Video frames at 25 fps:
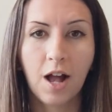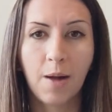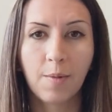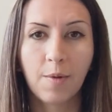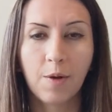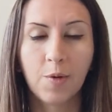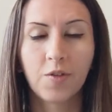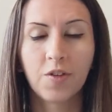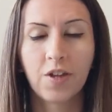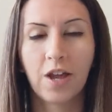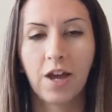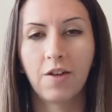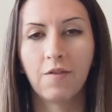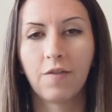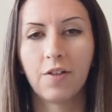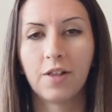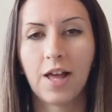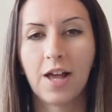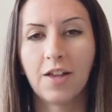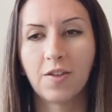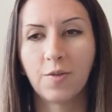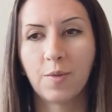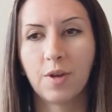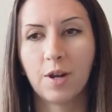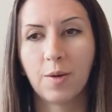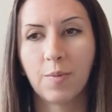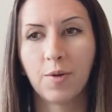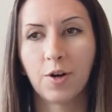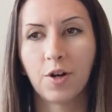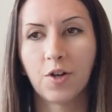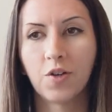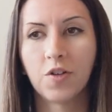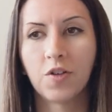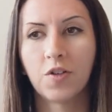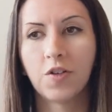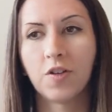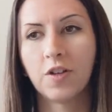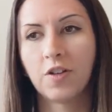Um, it was kind of a last minute
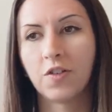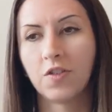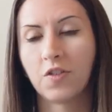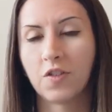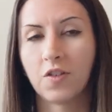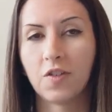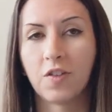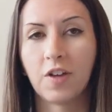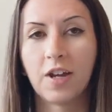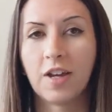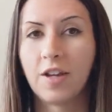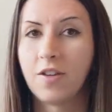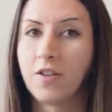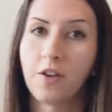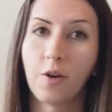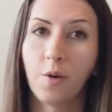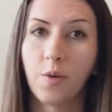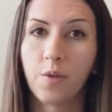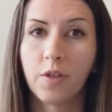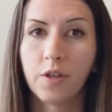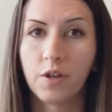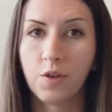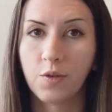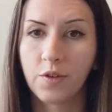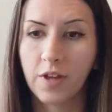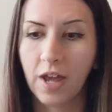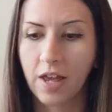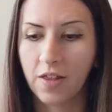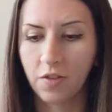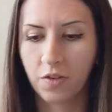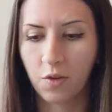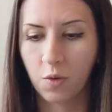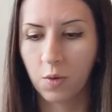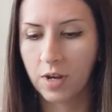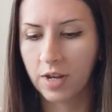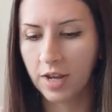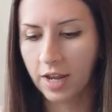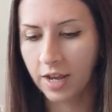purchase. He just decided to go with a new
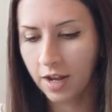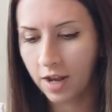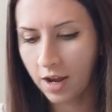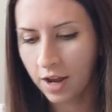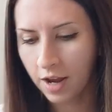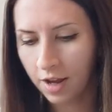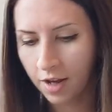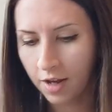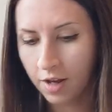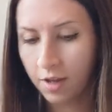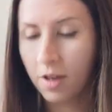tent, so he did.